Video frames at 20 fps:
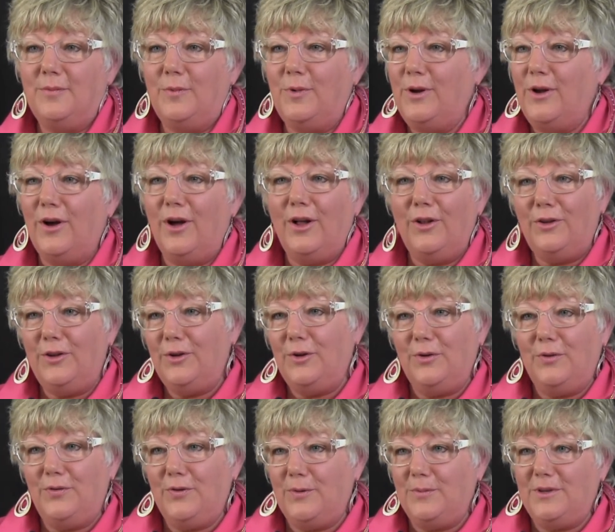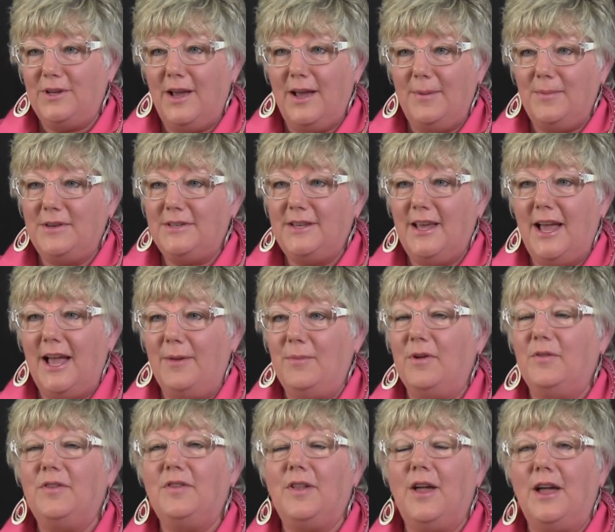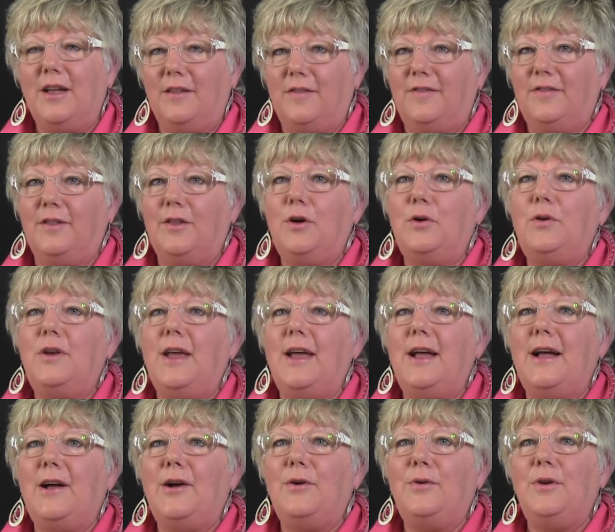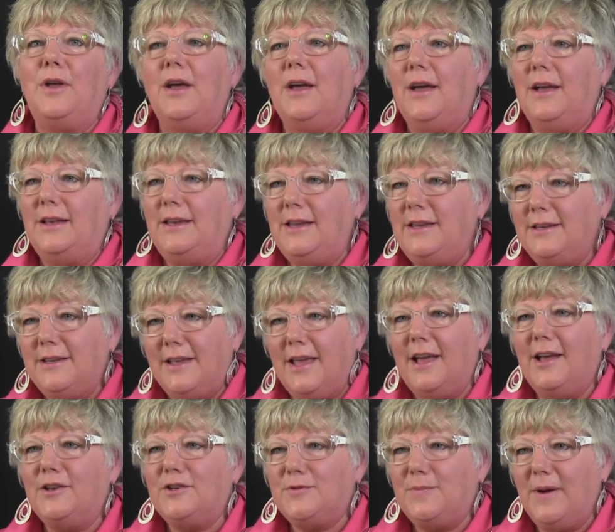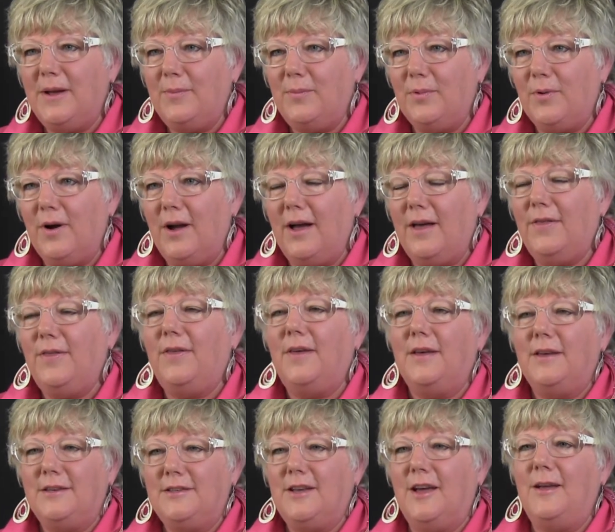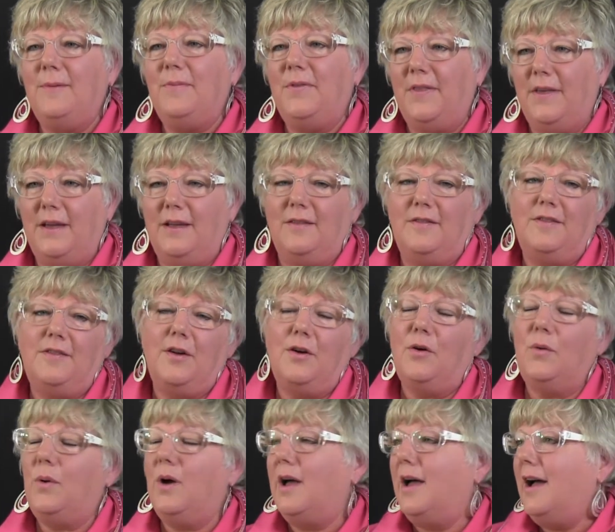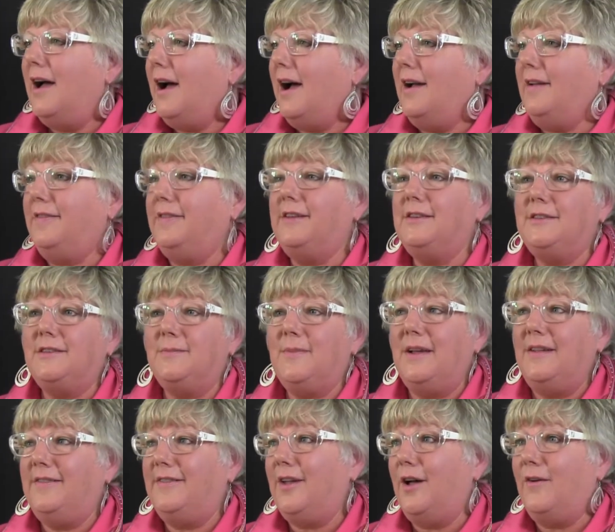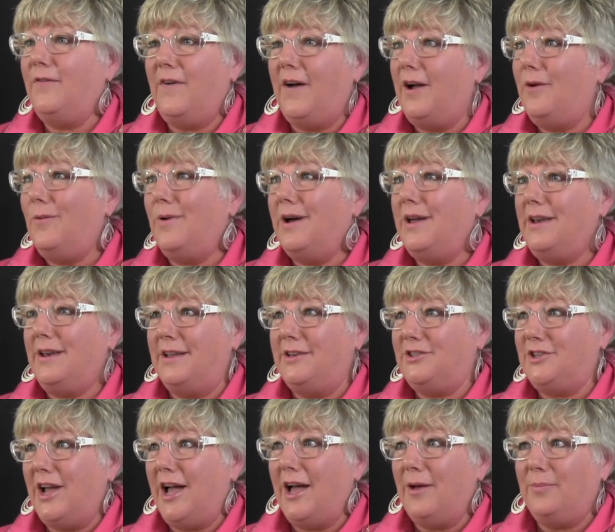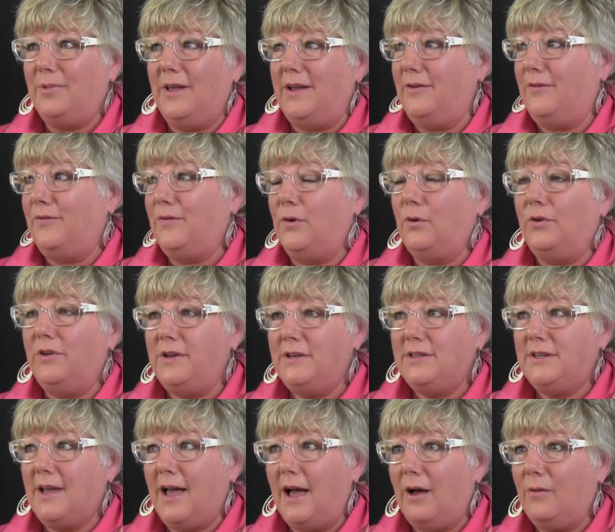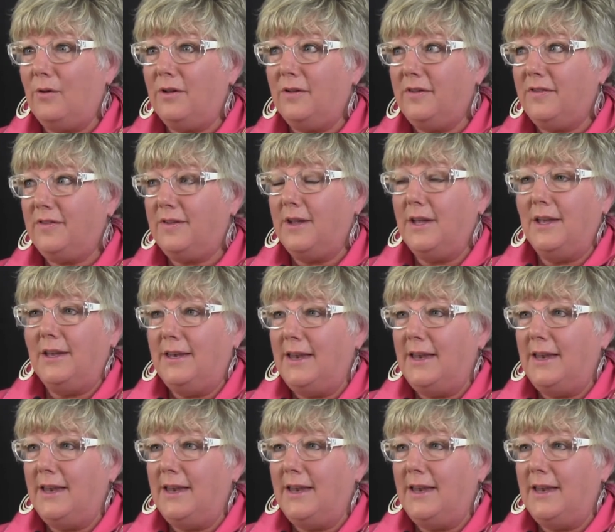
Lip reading: We all do from time to time. It was like slow down, need to catch my breath type thing. So I said to myself, I want a job like folding towels.